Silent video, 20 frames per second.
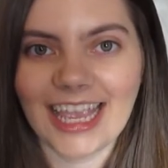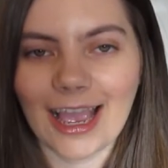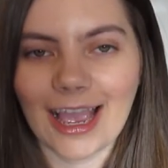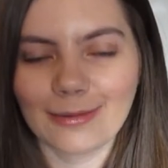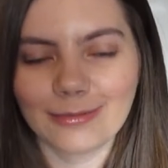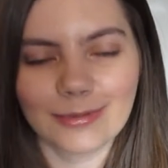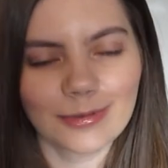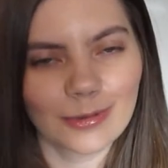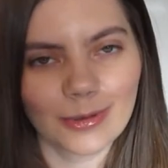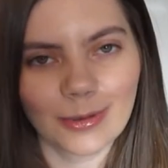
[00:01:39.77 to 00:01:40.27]

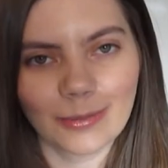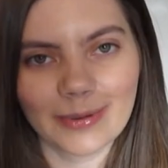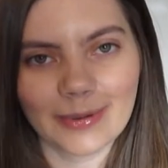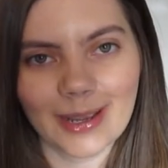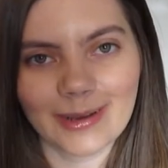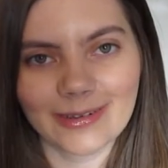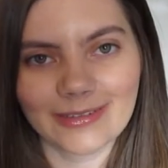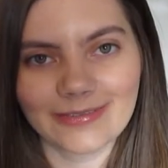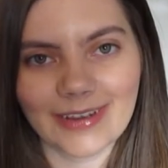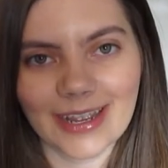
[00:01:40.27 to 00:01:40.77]
I'm sure you'll be
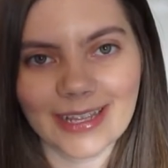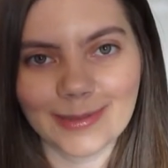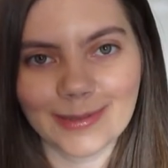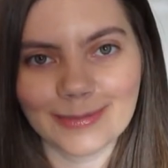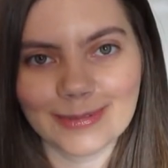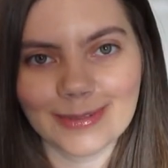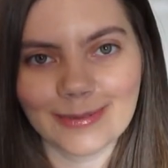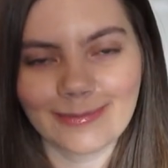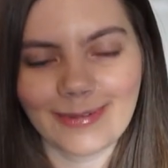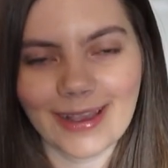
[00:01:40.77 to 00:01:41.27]
able to find them
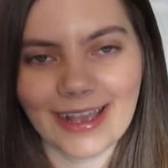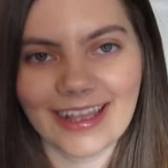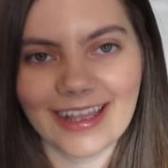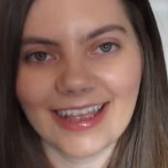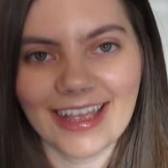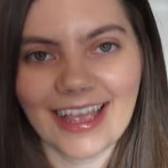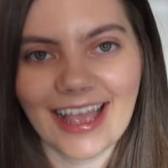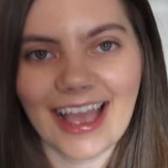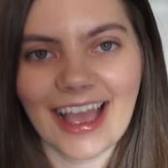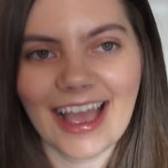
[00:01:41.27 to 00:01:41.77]
somewhere.
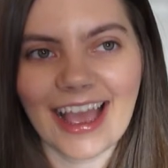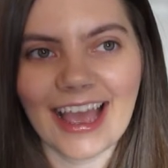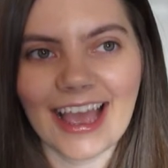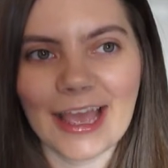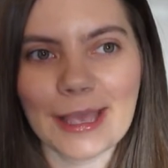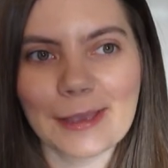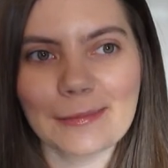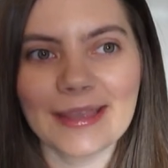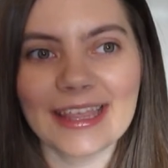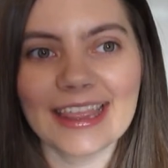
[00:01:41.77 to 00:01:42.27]

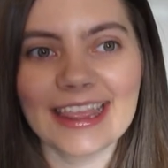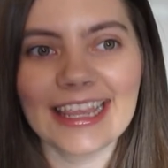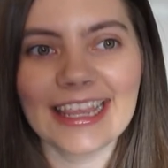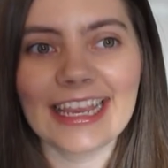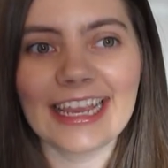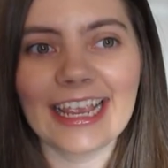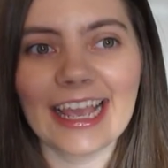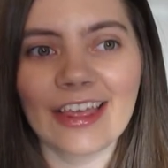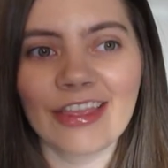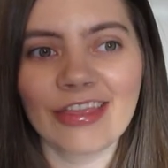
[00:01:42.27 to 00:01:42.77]

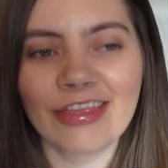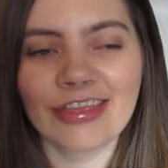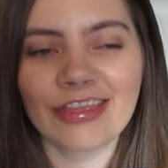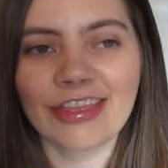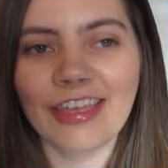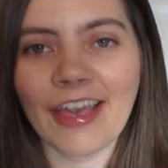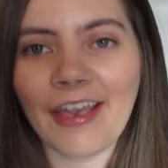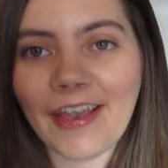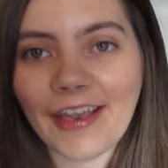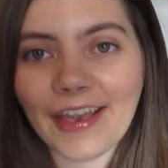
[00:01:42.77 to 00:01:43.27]
The
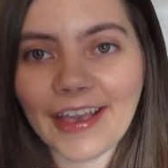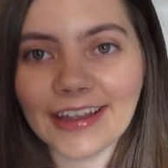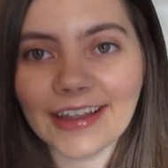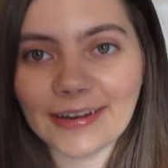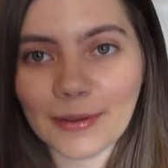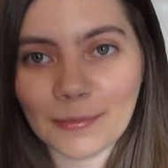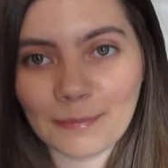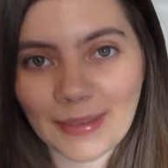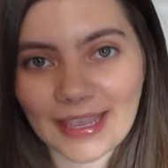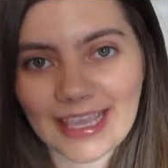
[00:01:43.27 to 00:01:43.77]

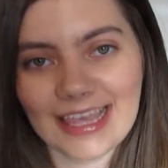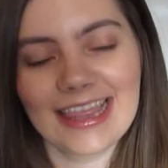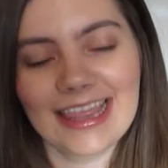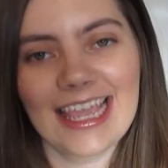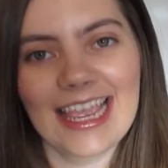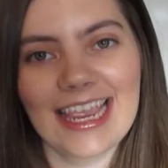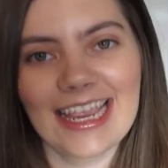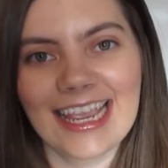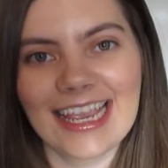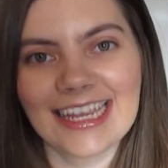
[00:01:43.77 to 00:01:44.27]
third big
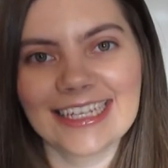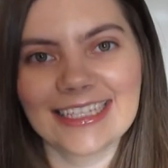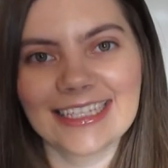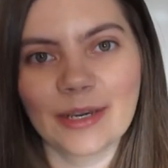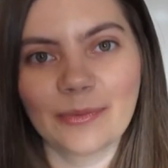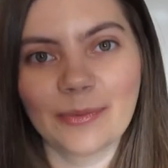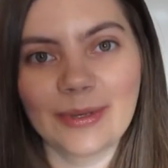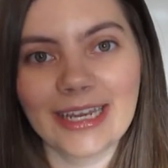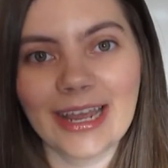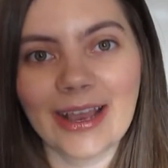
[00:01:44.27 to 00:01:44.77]
thing is
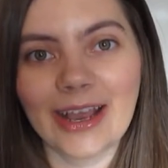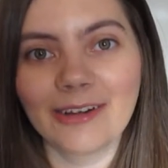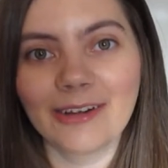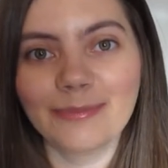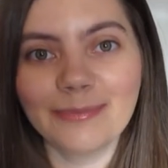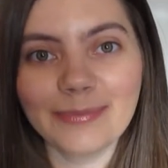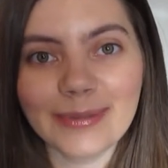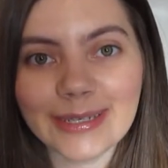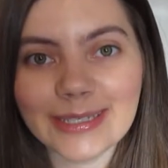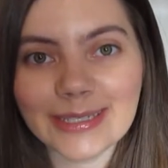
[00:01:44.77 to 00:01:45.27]
that we now
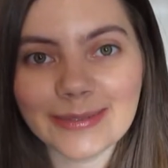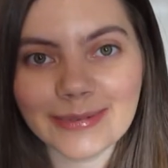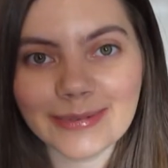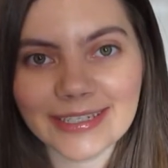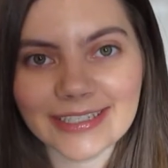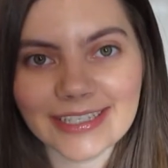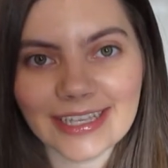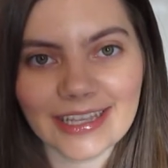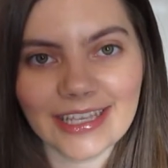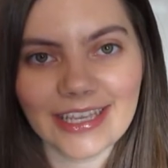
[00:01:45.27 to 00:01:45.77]
have beauty
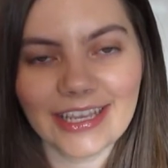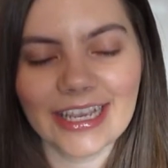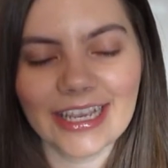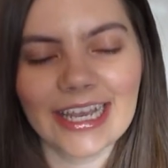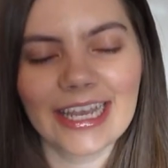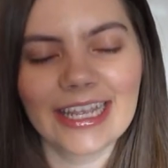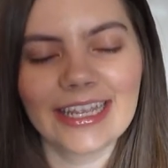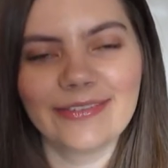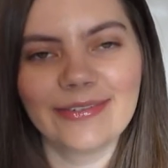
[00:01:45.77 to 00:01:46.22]
books in the UK.